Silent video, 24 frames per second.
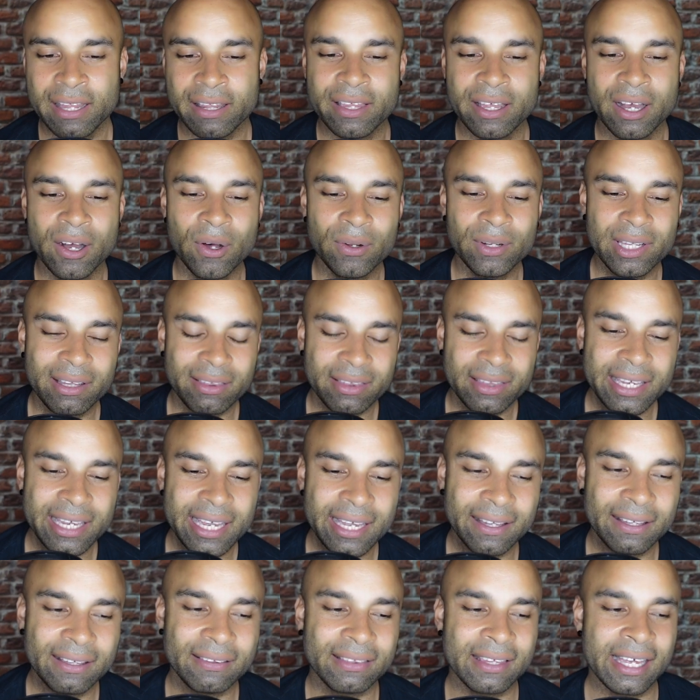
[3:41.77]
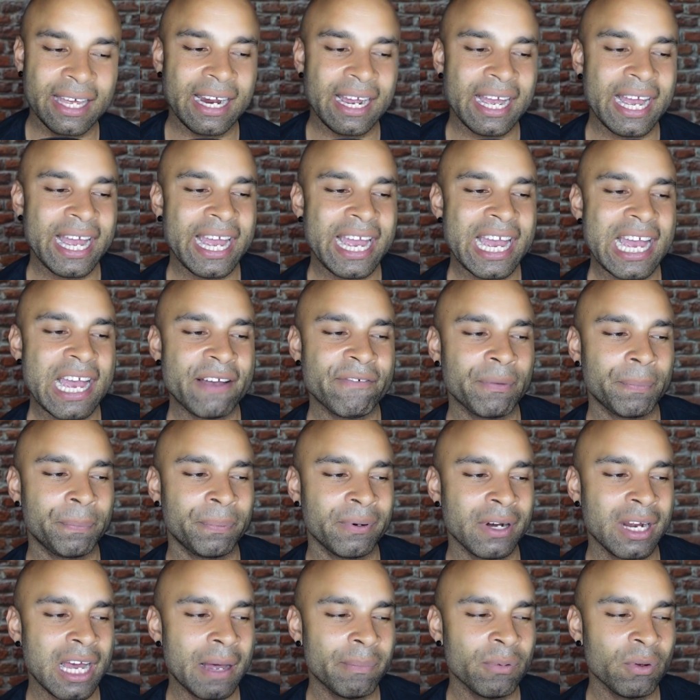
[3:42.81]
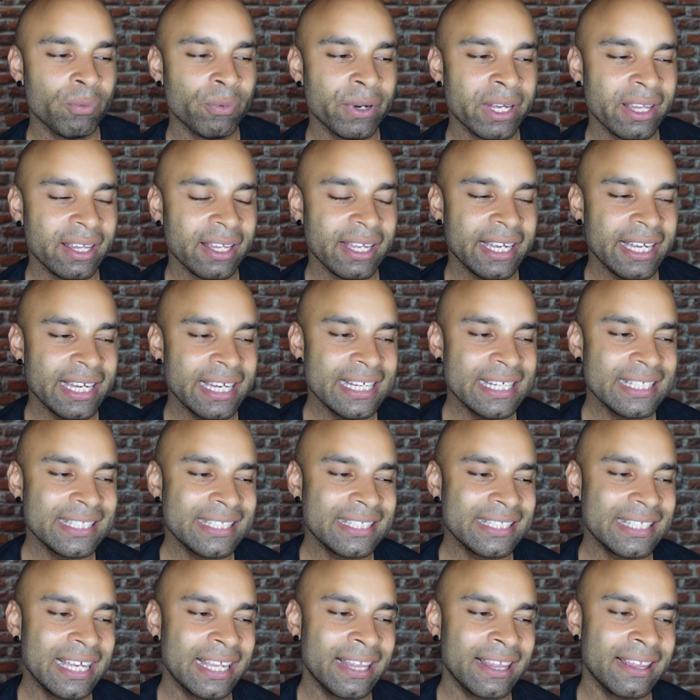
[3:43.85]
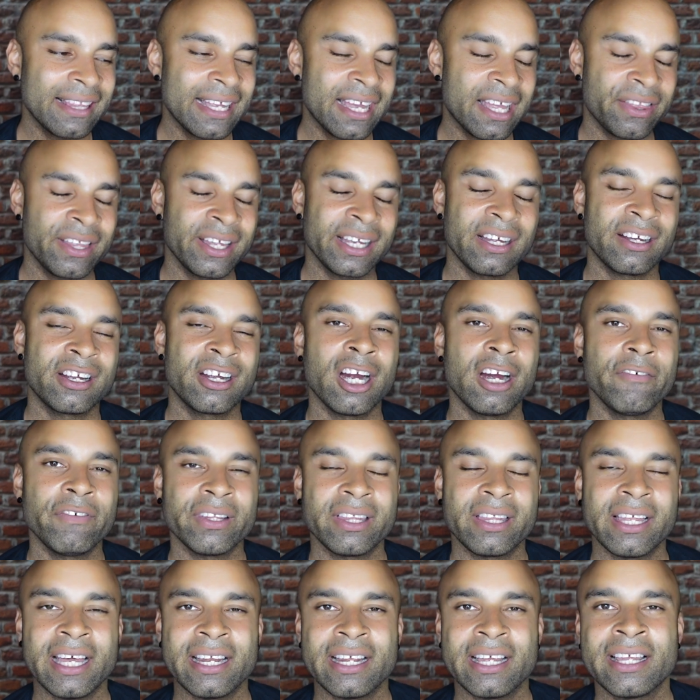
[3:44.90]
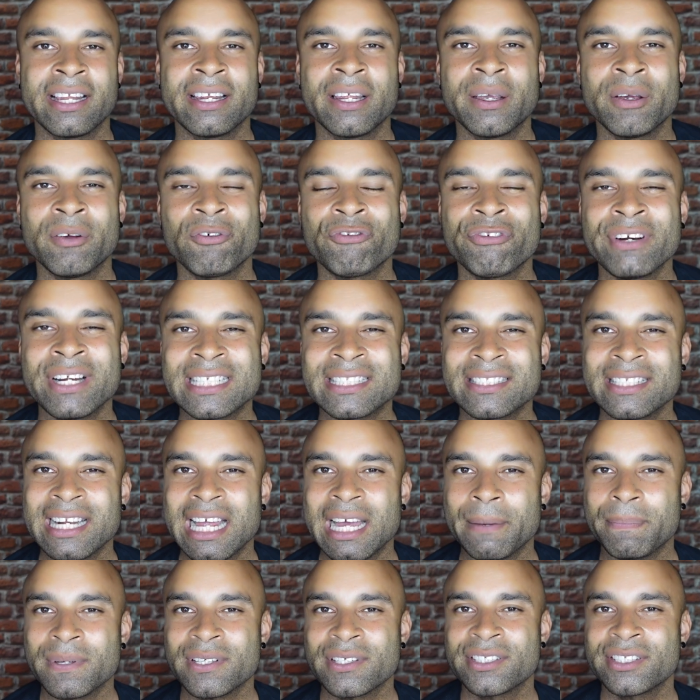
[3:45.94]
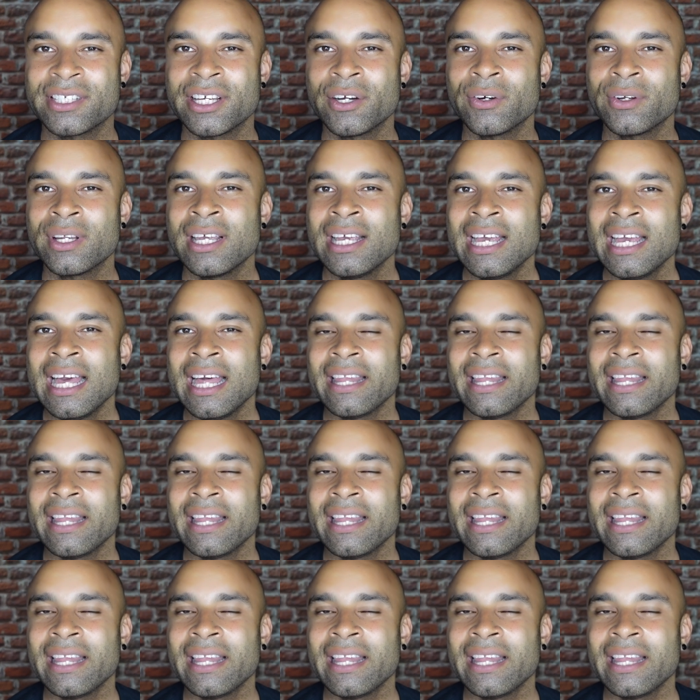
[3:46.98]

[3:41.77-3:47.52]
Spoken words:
The only thing that I have a problem with is, and I think I covered that in a recent episode,